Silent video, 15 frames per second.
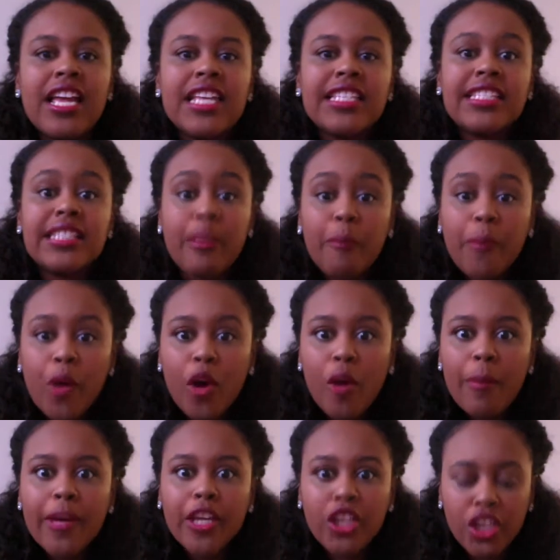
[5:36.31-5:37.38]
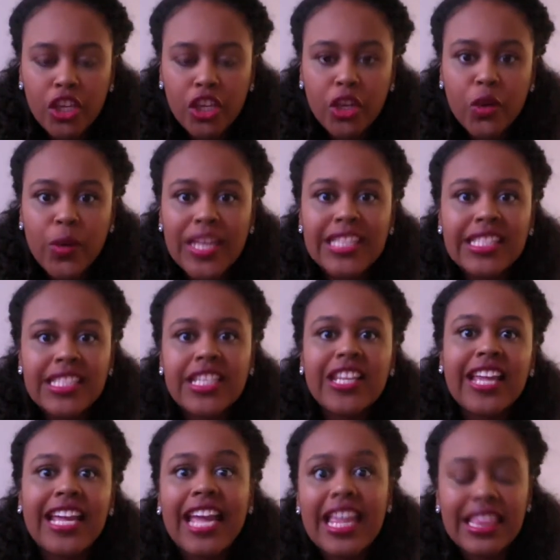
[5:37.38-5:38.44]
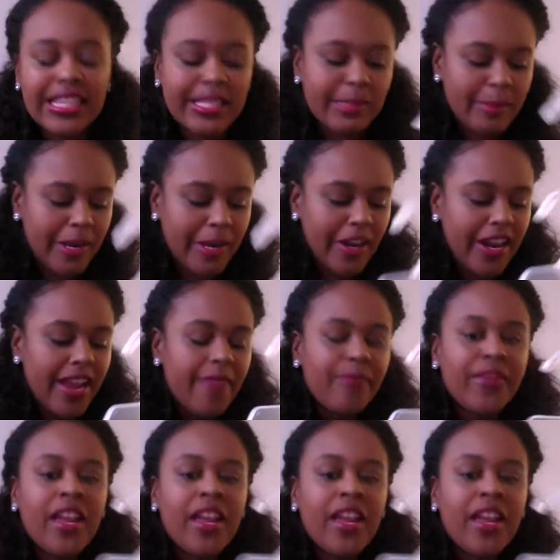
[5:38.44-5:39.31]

simple but cute and still like in the spirit.